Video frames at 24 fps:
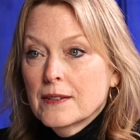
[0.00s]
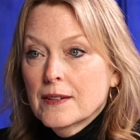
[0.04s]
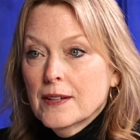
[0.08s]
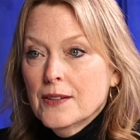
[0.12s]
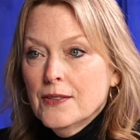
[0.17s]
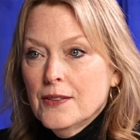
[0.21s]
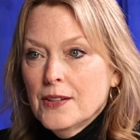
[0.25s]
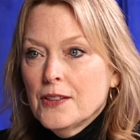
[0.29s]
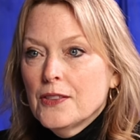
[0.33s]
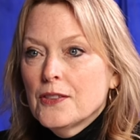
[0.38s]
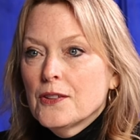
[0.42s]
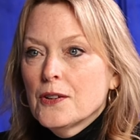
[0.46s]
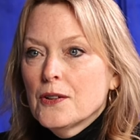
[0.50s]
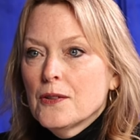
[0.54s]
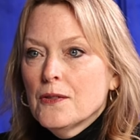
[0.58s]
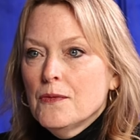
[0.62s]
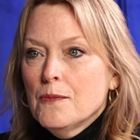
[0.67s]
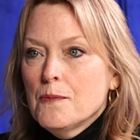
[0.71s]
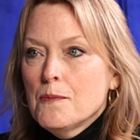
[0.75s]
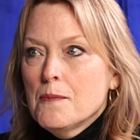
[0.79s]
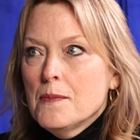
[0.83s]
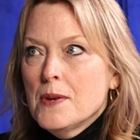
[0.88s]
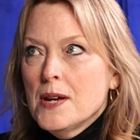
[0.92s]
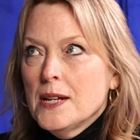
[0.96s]
I think there are
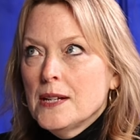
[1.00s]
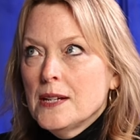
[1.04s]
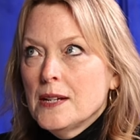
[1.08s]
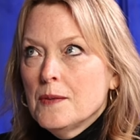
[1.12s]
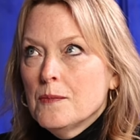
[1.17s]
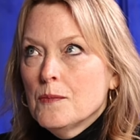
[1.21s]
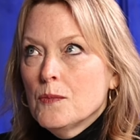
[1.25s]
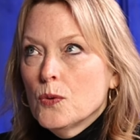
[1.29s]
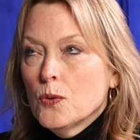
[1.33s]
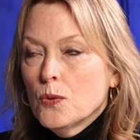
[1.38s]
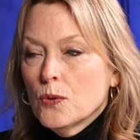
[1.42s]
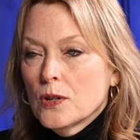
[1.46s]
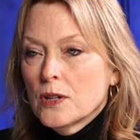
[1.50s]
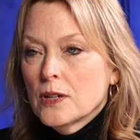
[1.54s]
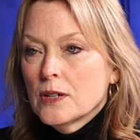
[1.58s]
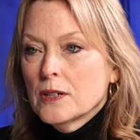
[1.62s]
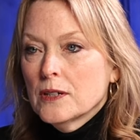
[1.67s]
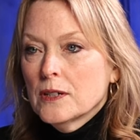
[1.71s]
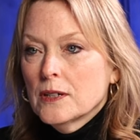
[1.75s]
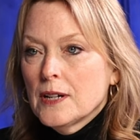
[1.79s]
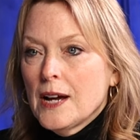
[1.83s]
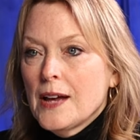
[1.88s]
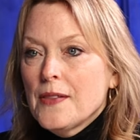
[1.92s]
many more.